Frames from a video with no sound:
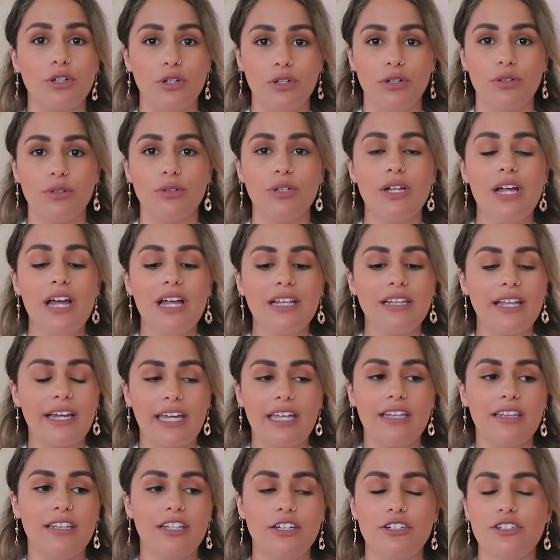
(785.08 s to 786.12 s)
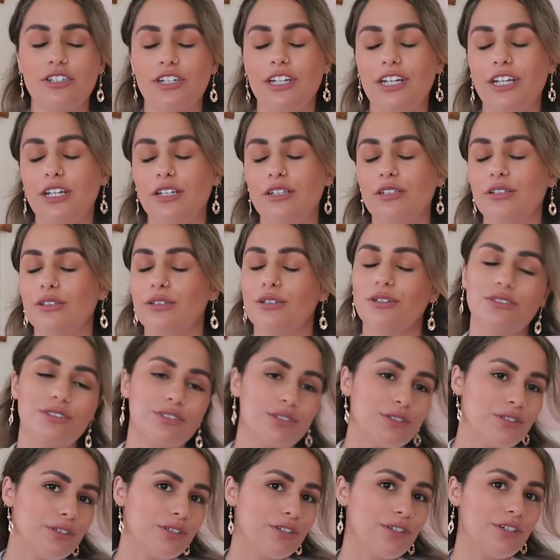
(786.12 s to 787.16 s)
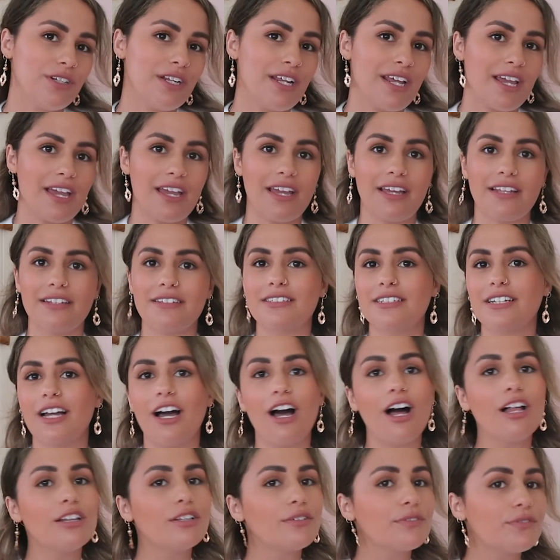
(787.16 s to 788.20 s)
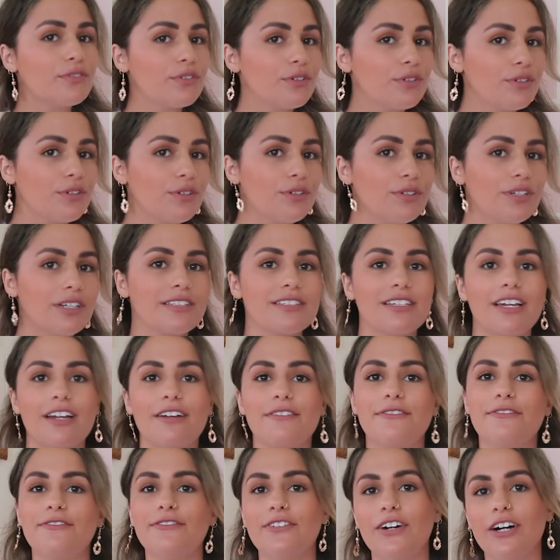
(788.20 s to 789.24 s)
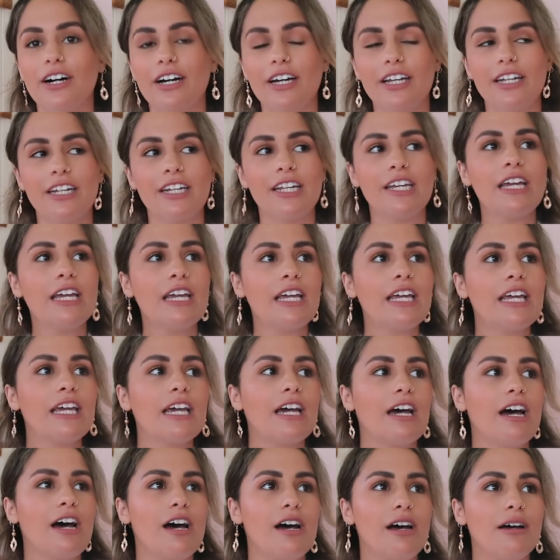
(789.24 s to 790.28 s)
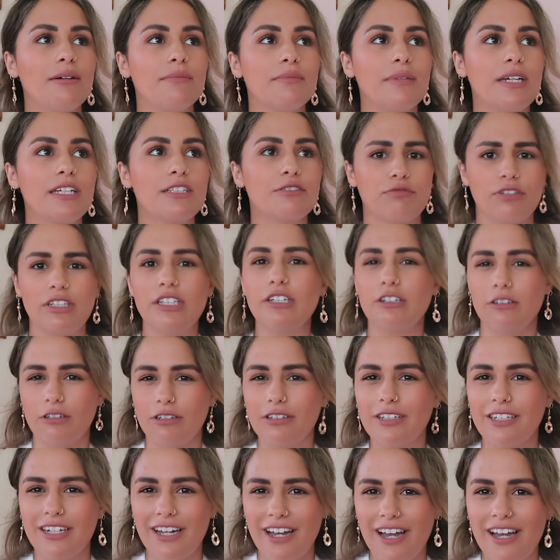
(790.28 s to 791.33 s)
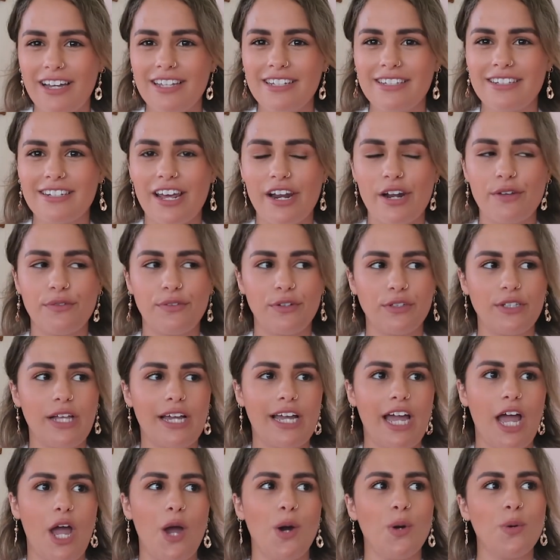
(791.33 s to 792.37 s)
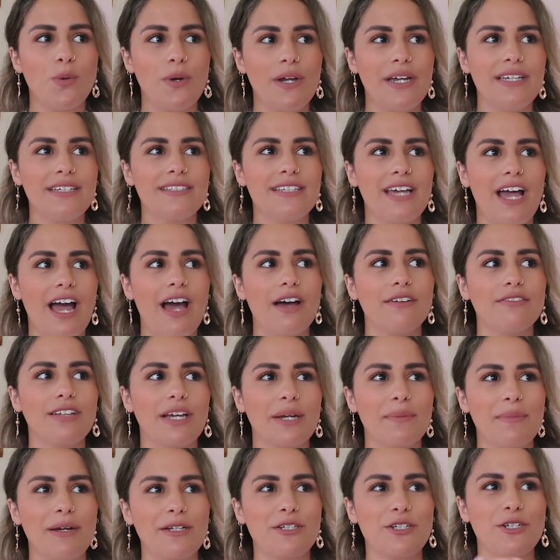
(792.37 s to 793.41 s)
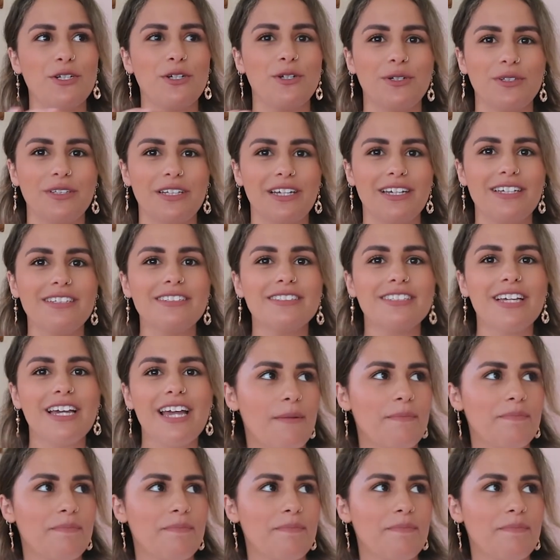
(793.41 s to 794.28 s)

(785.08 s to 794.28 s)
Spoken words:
cool. Like it literally looks good, it's colorful, it's like fun. It's really organized, and I feel like I always have like my to-do list,